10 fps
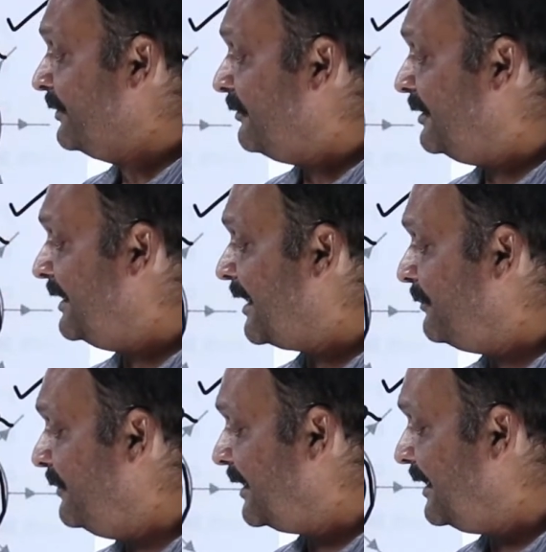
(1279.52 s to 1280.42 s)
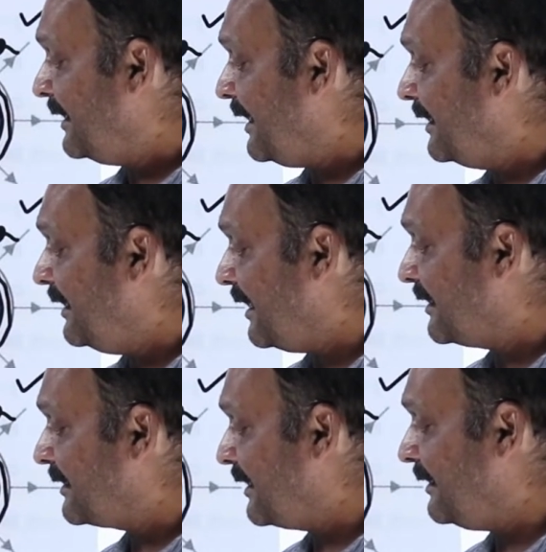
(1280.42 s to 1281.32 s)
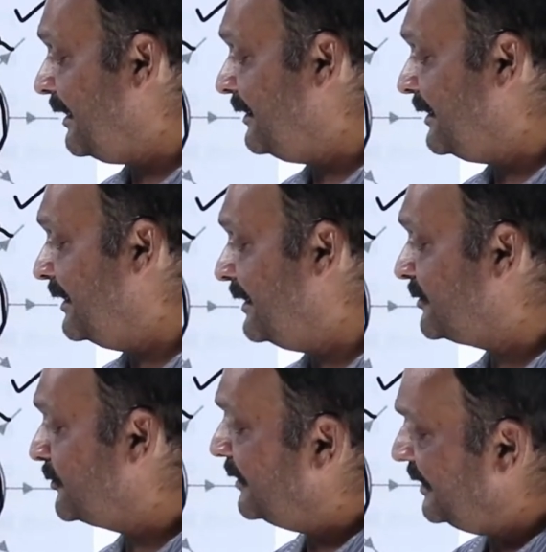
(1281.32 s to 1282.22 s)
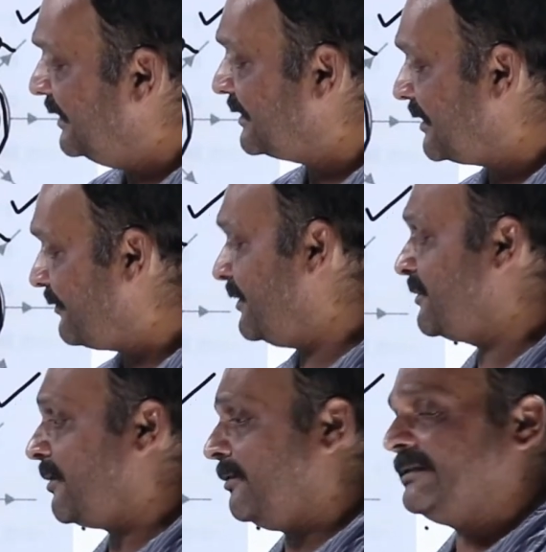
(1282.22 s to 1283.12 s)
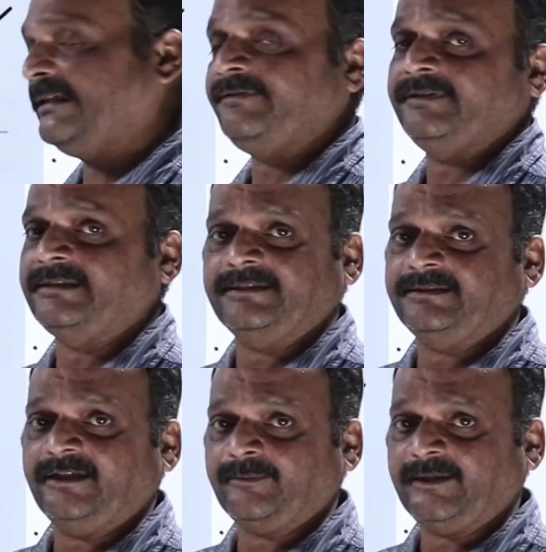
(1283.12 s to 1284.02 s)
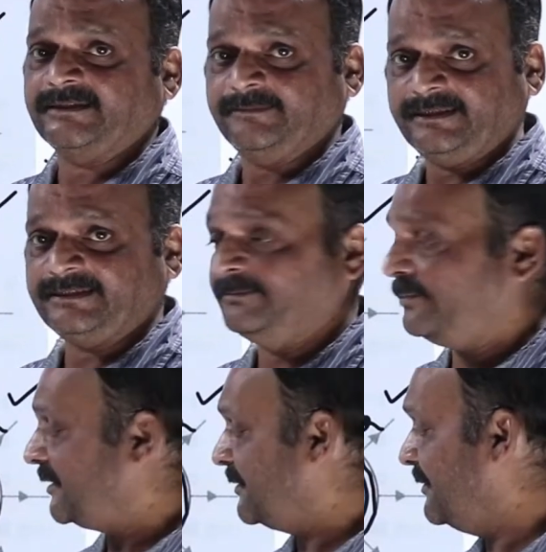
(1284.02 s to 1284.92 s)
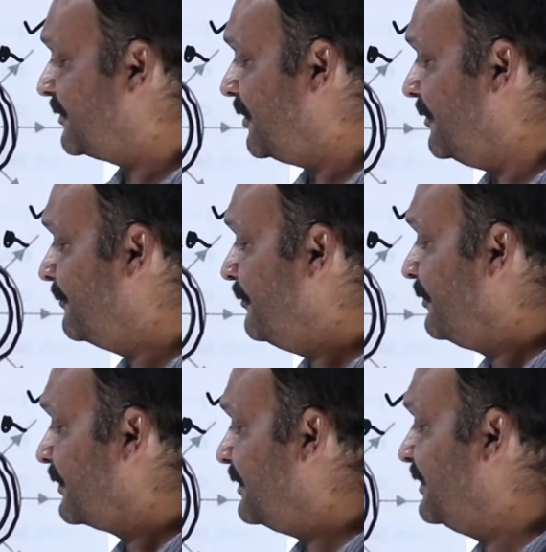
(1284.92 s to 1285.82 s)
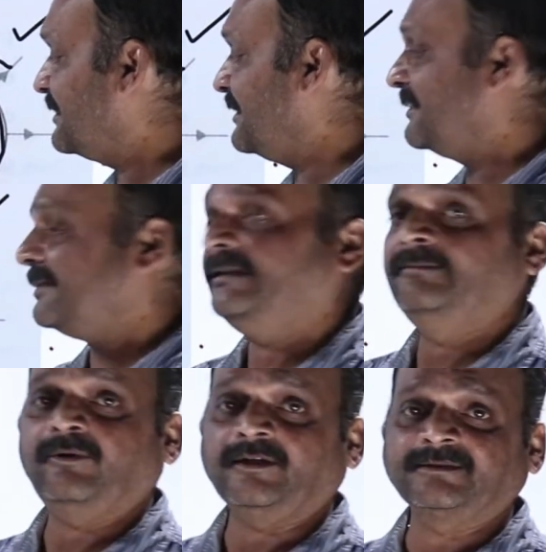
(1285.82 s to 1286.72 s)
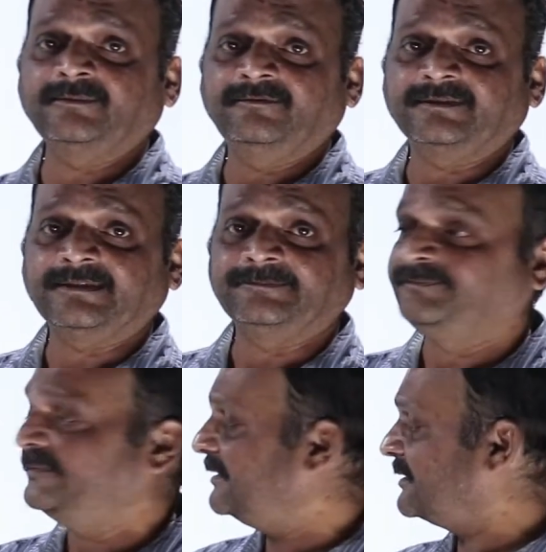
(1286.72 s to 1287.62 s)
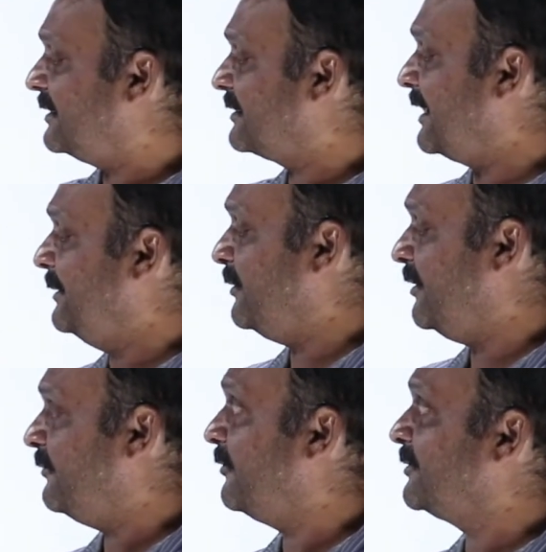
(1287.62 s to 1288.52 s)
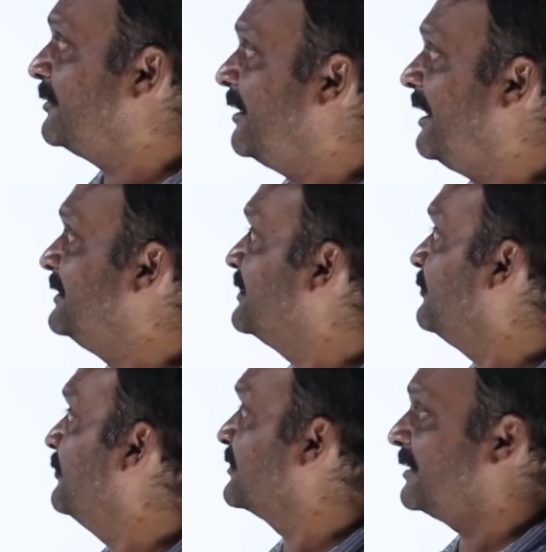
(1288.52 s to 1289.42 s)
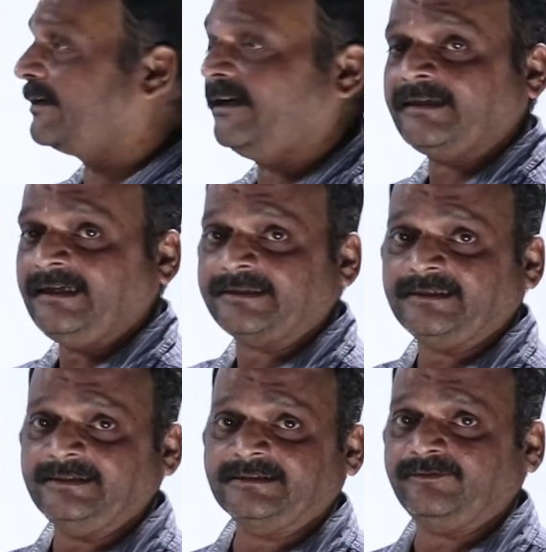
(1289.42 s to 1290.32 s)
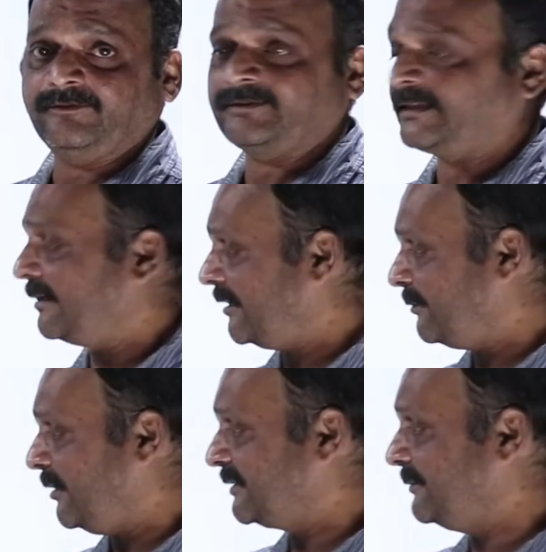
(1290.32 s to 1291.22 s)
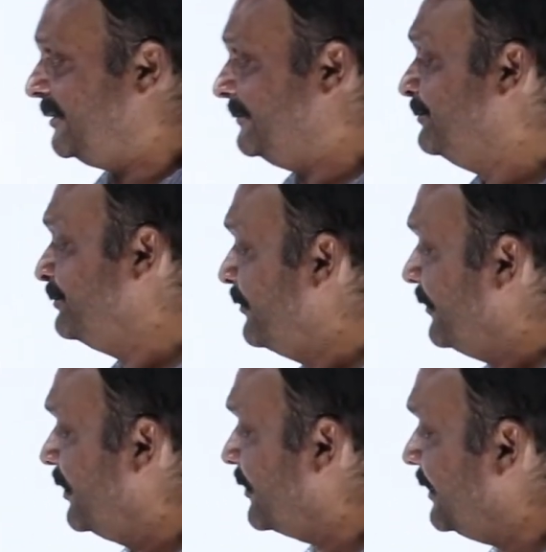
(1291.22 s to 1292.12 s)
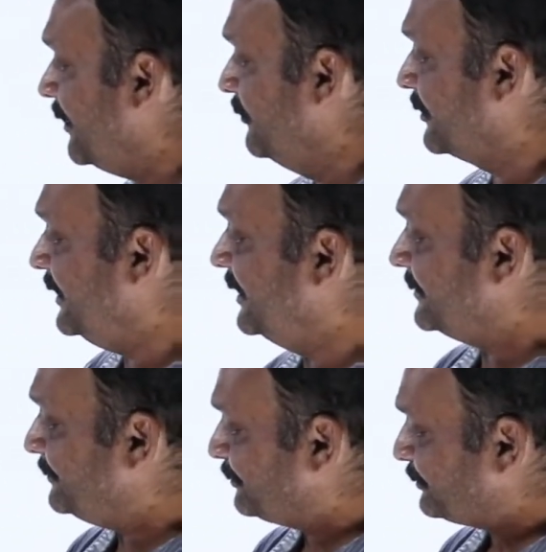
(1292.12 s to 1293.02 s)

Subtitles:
When they are making an angle other than 90 degrees to the inner surface or outer surface, that is not possible, it is impossible. So this is impossible, we say. This type of what you call lines of force are not, electric lines of force are not possible. Okay, now look here.